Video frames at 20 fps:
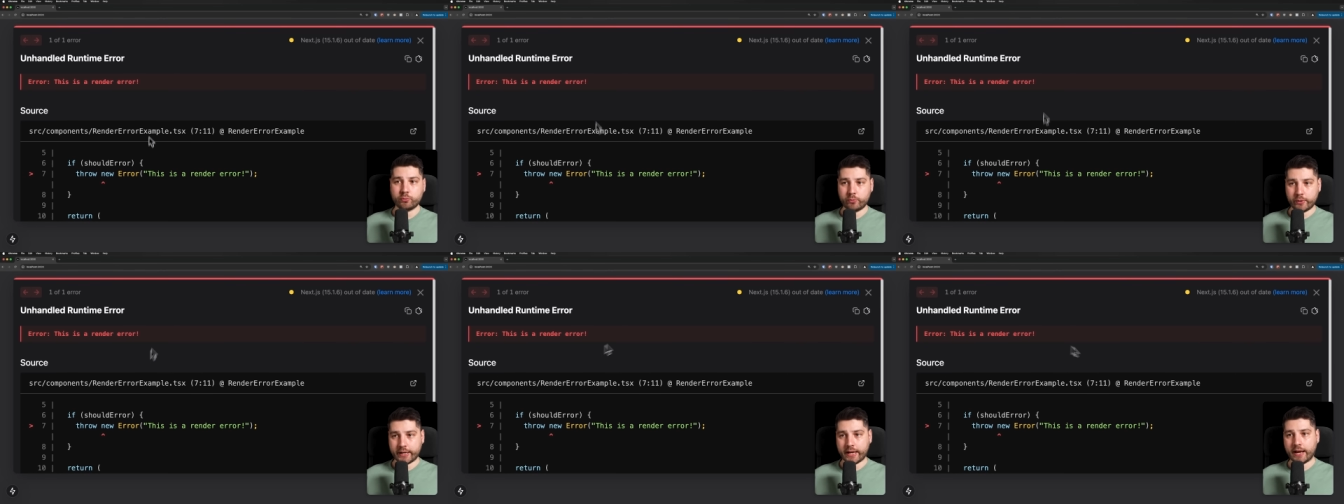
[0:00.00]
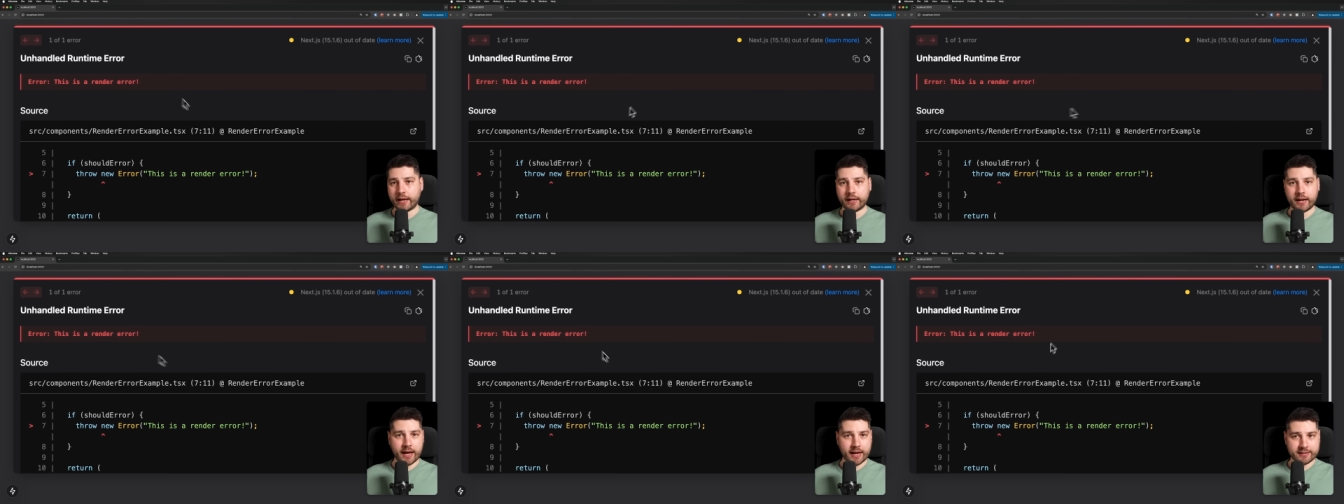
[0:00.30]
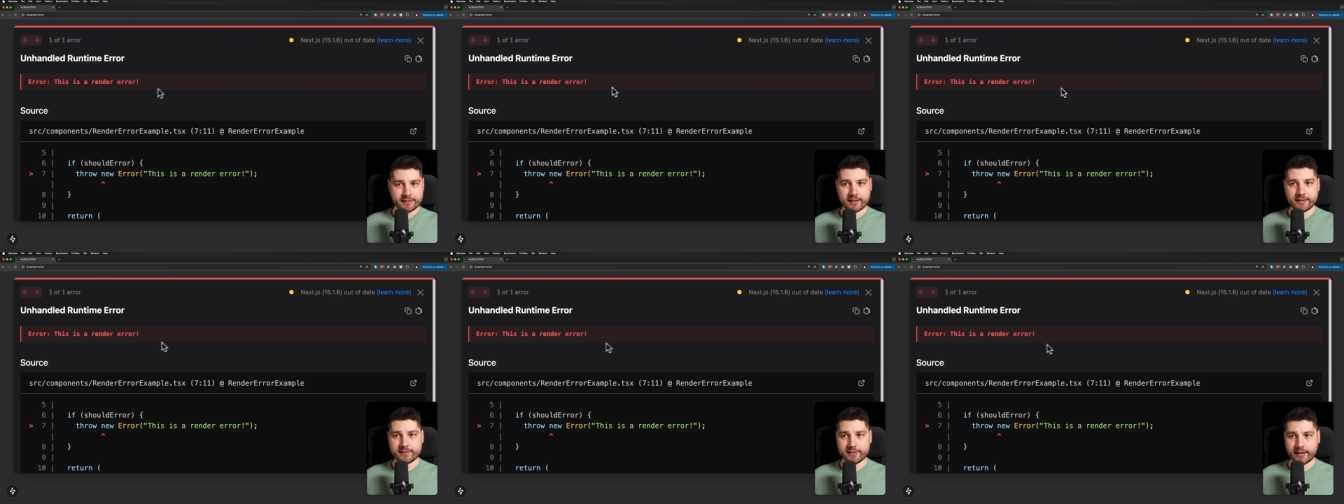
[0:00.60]
We can,
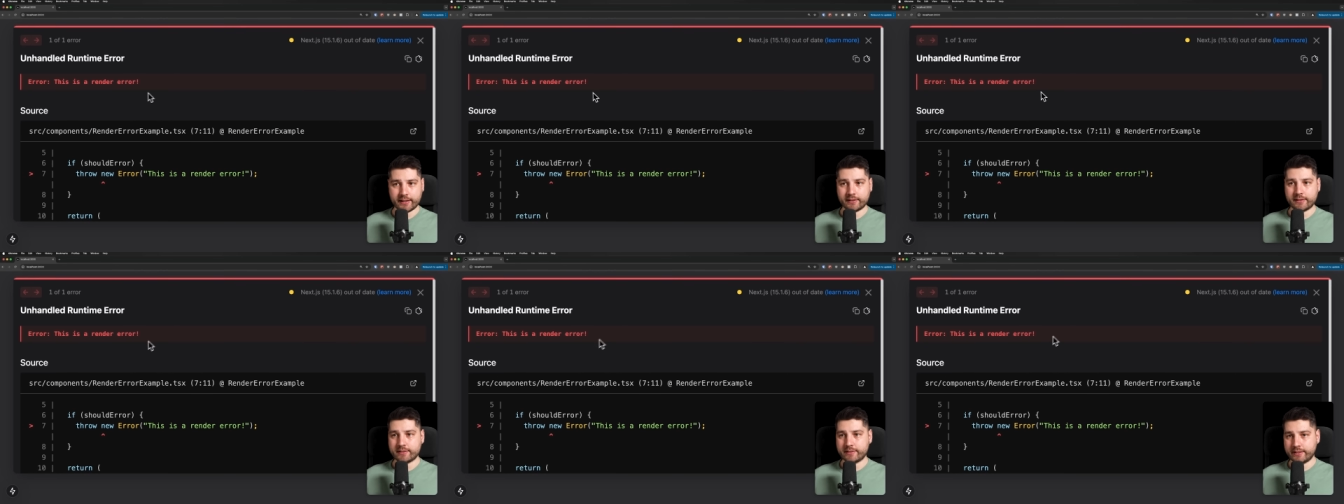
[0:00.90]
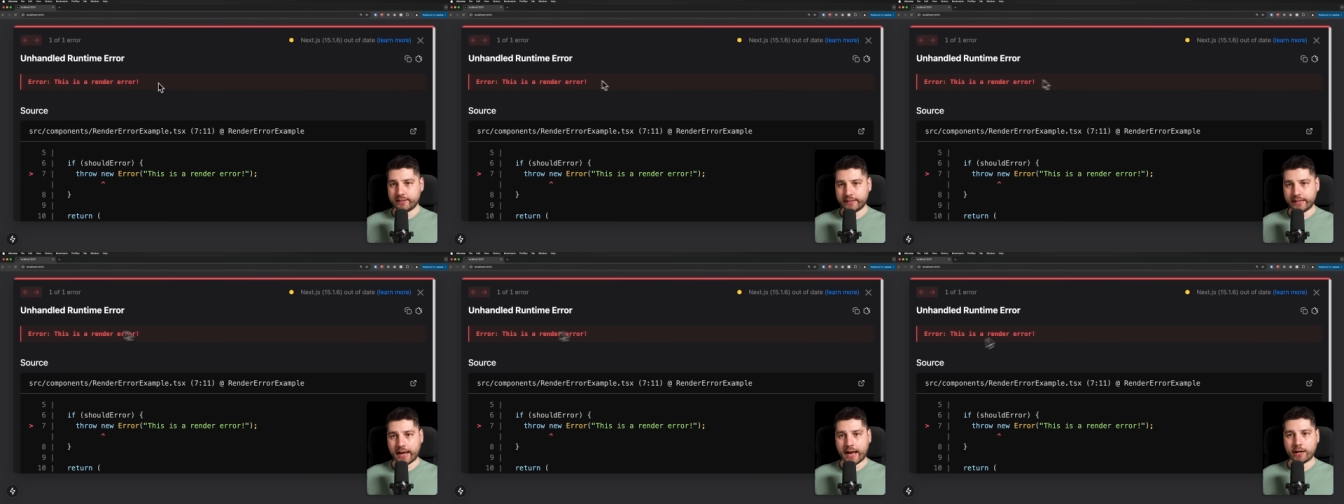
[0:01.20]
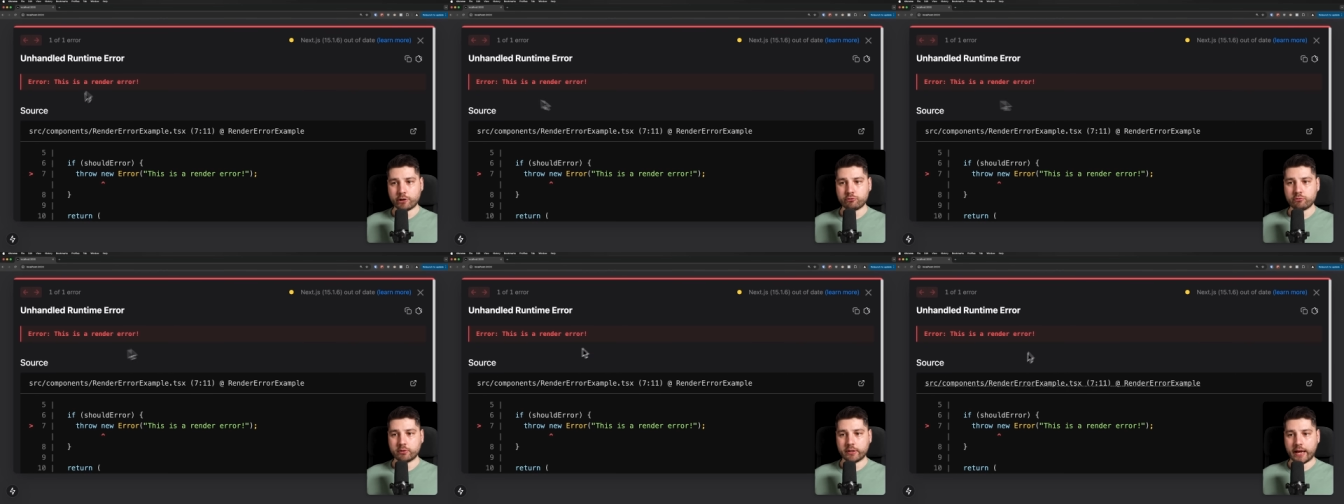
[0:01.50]
as I said, see the
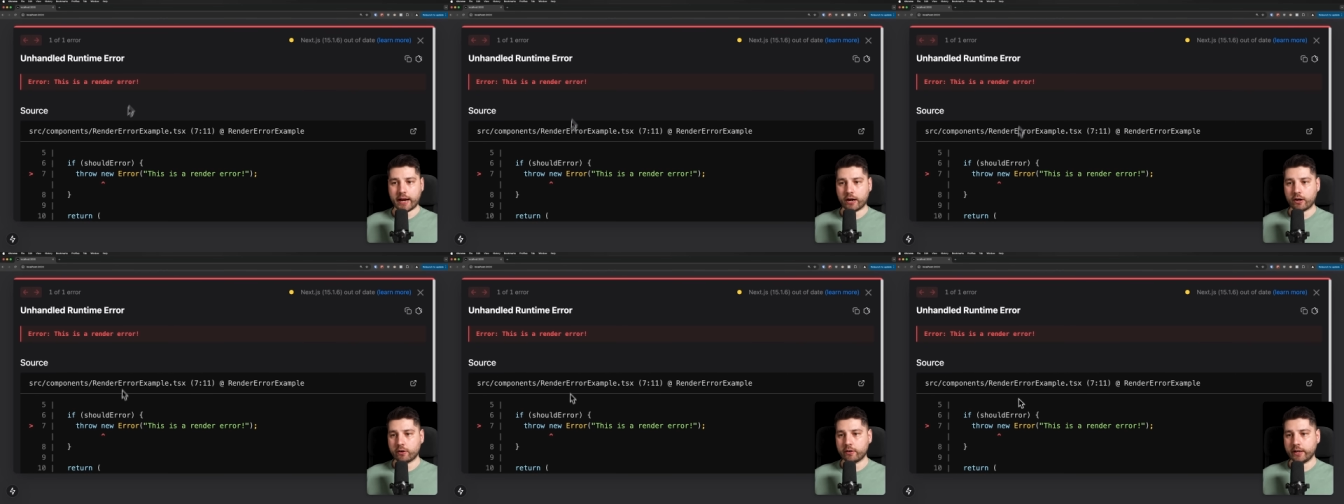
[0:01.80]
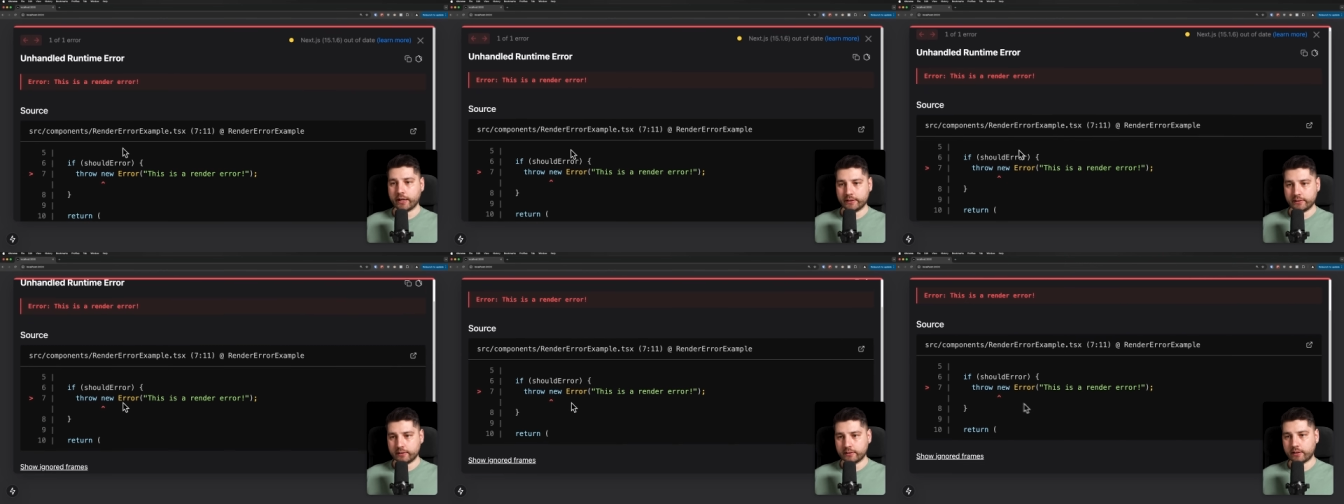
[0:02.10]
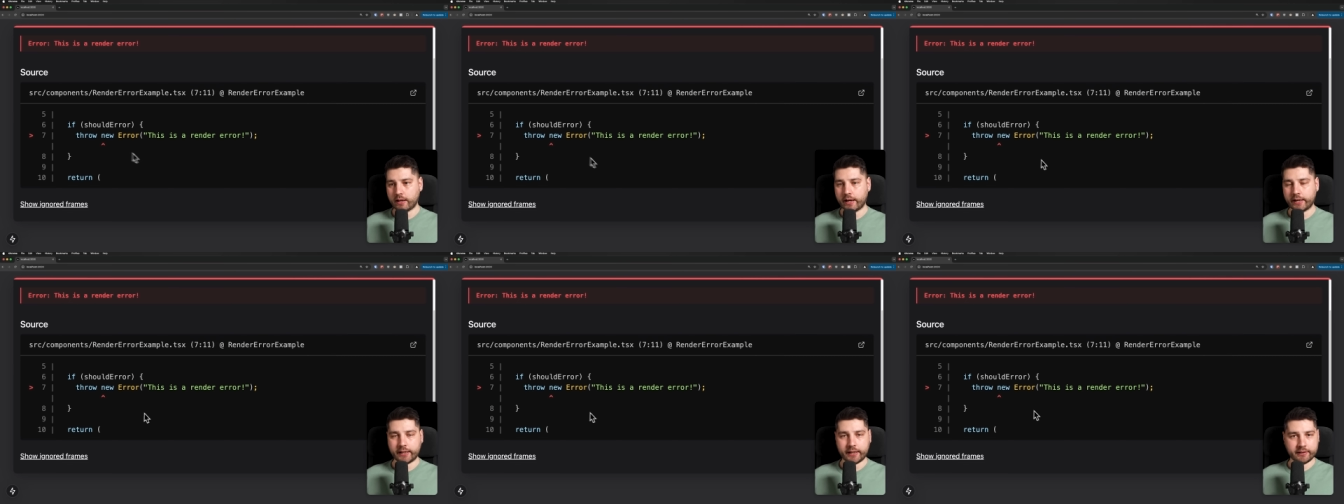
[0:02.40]
actual error and the
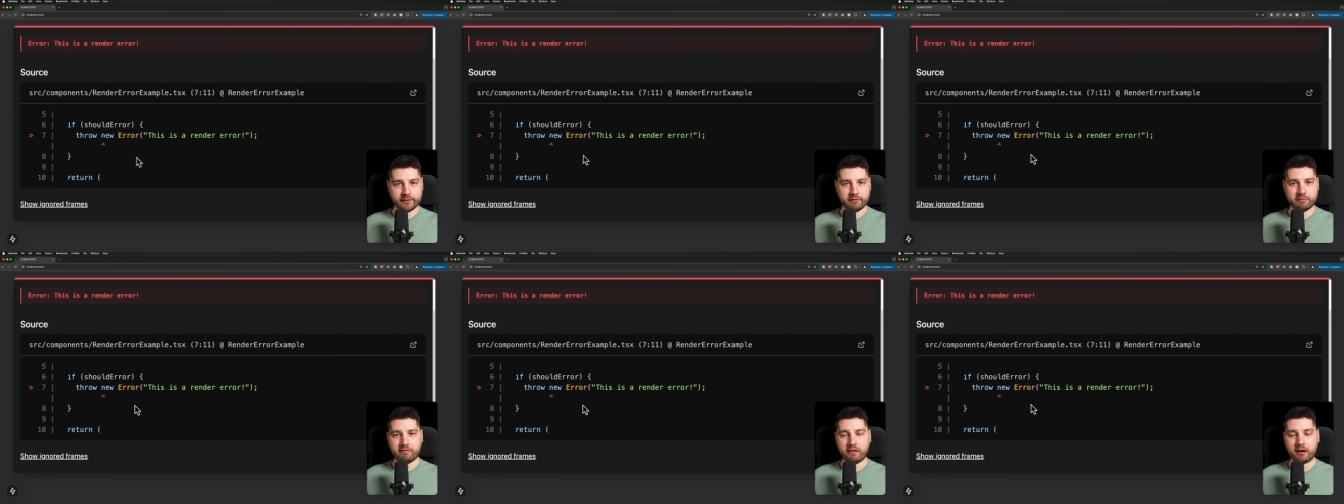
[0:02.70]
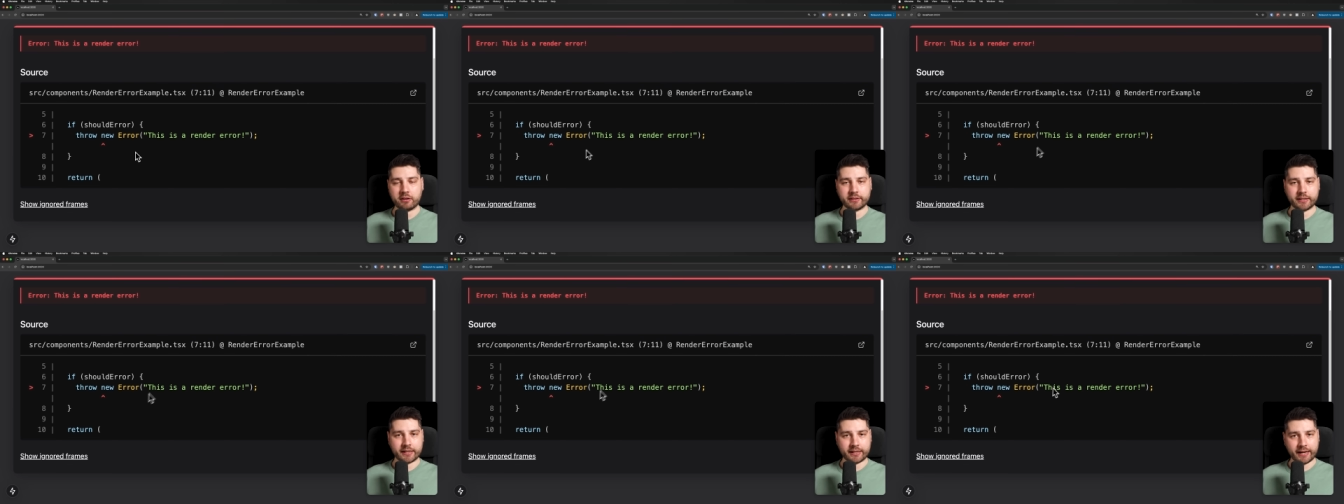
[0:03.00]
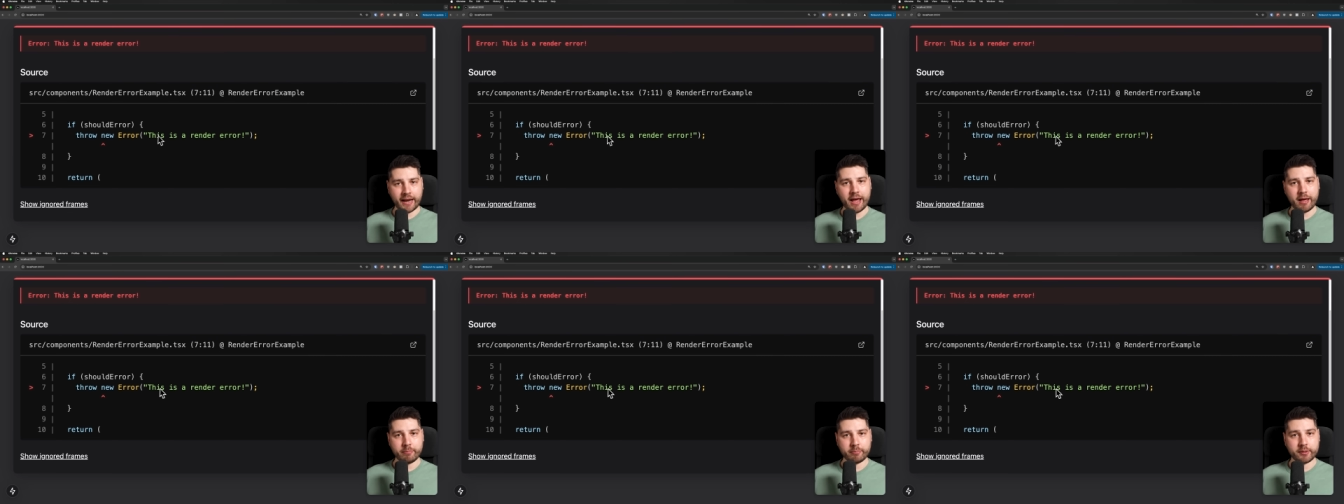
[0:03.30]
line and the file that it
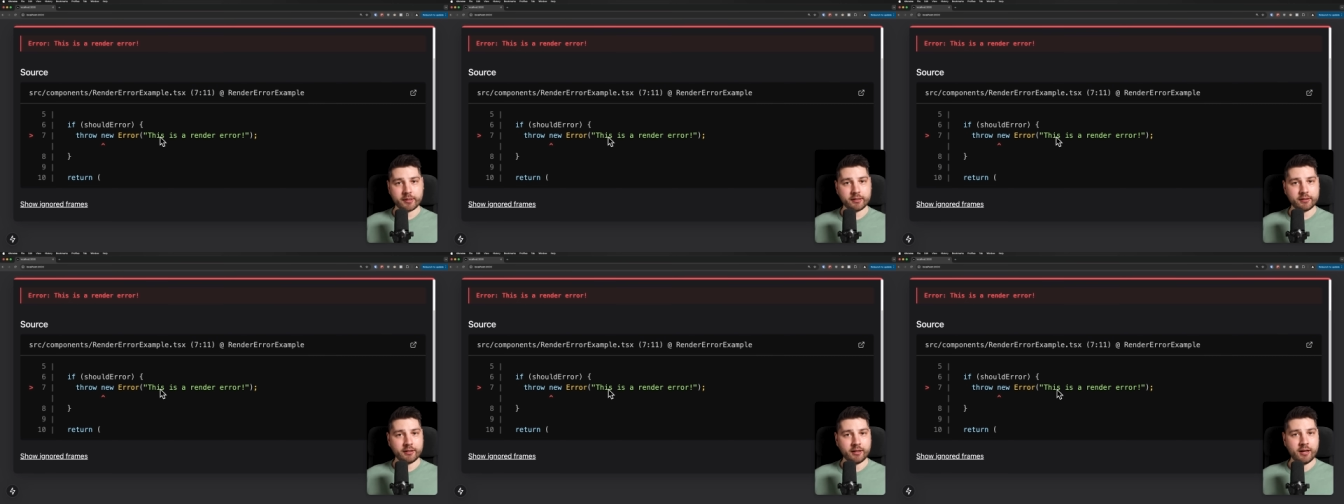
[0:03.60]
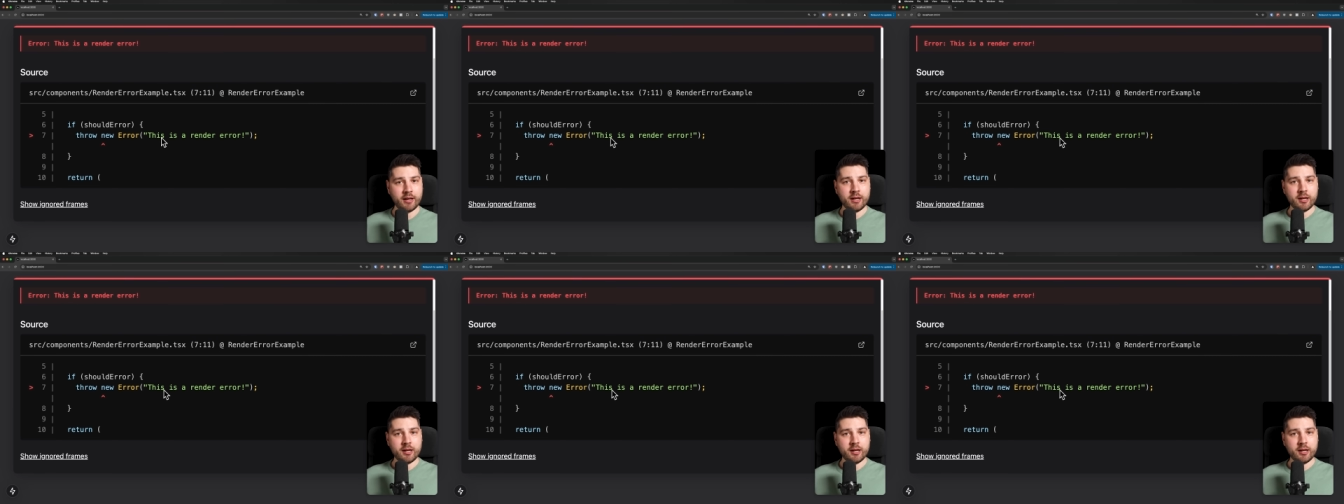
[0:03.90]
happened.